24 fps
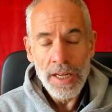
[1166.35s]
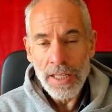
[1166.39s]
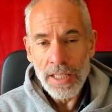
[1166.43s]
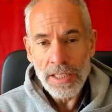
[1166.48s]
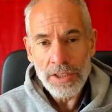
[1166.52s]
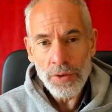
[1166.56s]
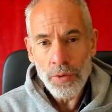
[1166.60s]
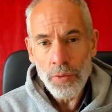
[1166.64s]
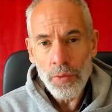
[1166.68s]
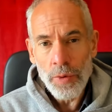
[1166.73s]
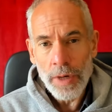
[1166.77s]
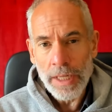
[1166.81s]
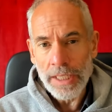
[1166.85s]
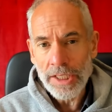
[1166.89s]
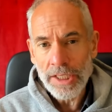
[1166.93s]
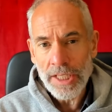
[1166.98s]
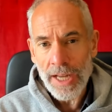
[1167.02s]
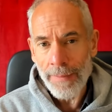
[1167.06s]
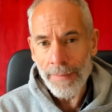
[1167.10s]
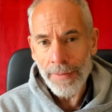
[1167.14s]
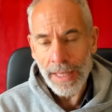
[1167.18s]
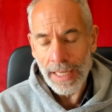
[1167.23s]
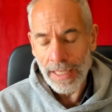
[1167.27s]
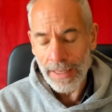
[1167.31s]
there's always
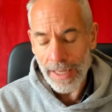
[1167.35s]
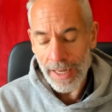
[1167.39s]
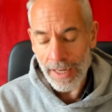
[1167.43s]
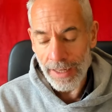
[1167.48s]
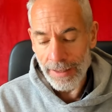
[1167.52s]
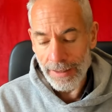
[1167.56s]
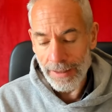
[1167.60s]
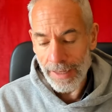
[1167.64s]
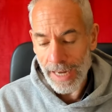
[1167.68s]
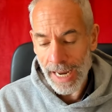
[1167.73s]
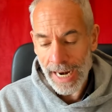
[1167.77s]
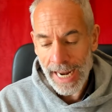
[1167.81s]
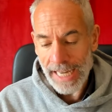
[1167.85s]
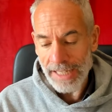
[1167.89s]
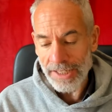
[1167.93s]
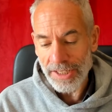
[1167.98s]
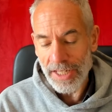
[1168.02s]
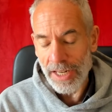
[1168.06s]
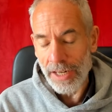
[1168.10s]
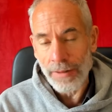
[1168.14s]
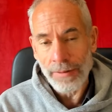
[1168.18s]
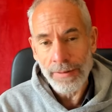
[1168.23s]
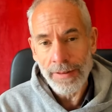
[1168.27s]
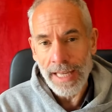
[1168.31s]
something that an
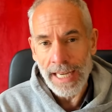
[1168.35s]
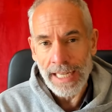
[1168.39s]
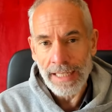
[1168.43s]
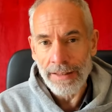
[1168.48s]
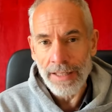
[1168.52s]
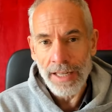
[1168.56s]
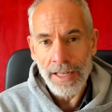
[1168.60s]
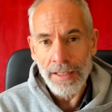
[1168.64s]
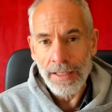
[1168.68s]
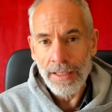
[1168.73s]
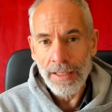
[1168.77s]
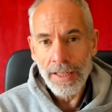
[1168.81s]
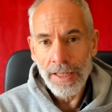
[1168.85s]
external thing that